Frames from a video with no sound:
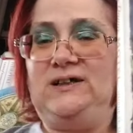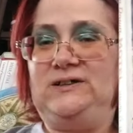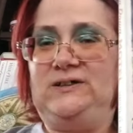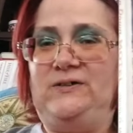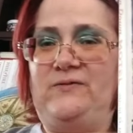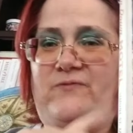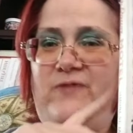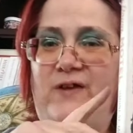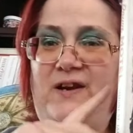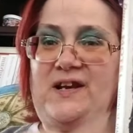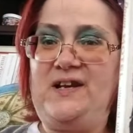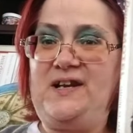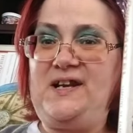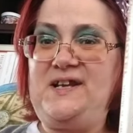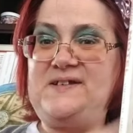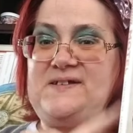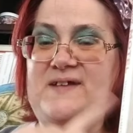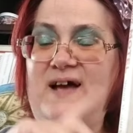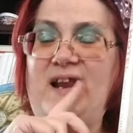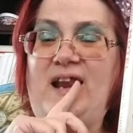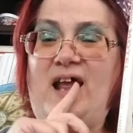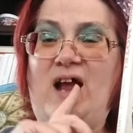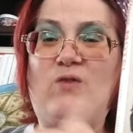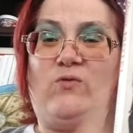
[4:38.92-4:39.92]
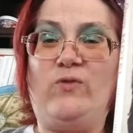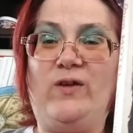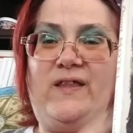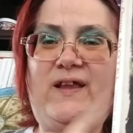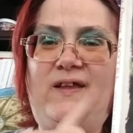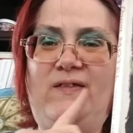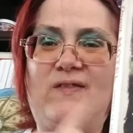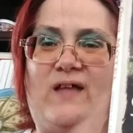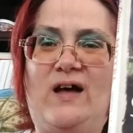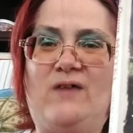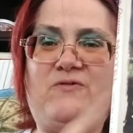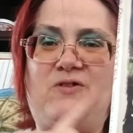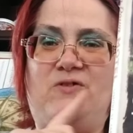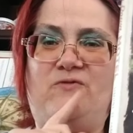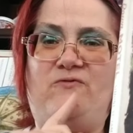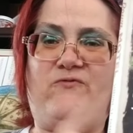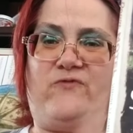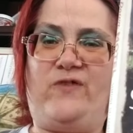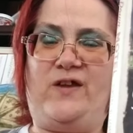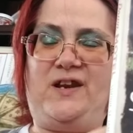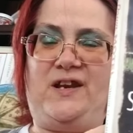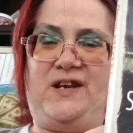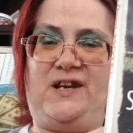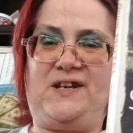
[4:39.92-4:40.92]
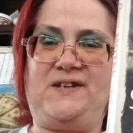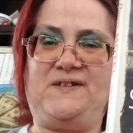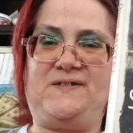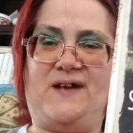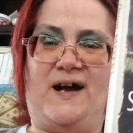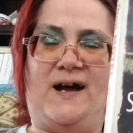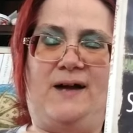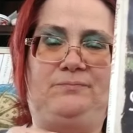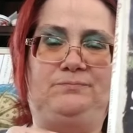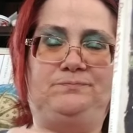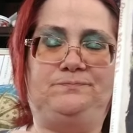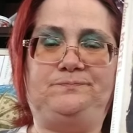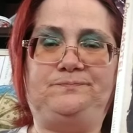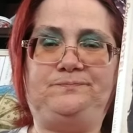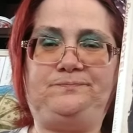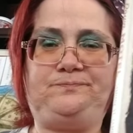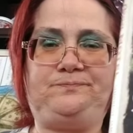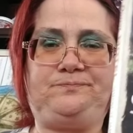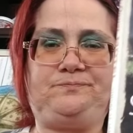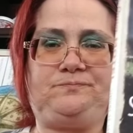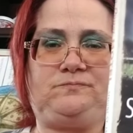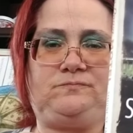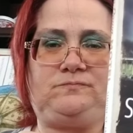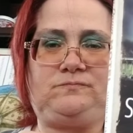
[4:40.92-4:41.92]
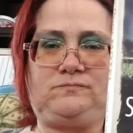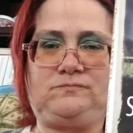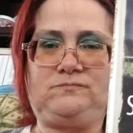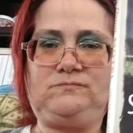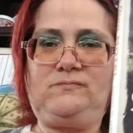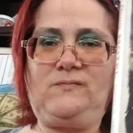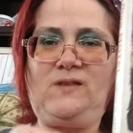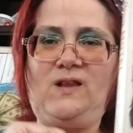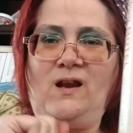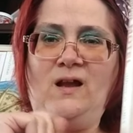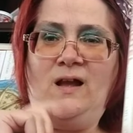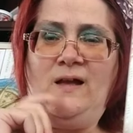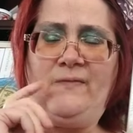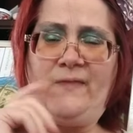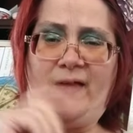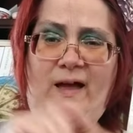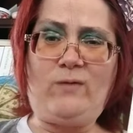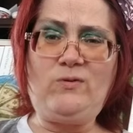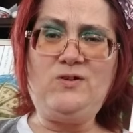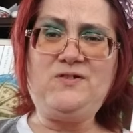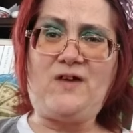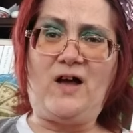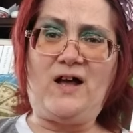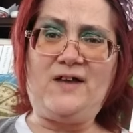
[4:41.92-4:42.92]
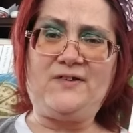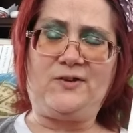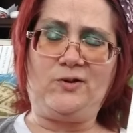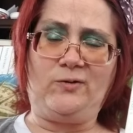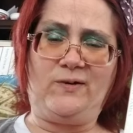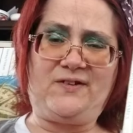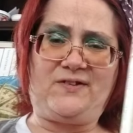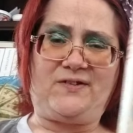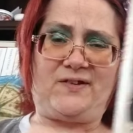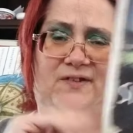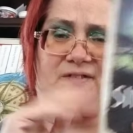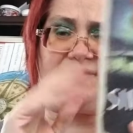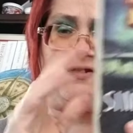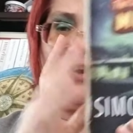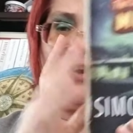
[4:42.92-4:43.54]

Infinity Son. I really loved Infinity Son. That was also a six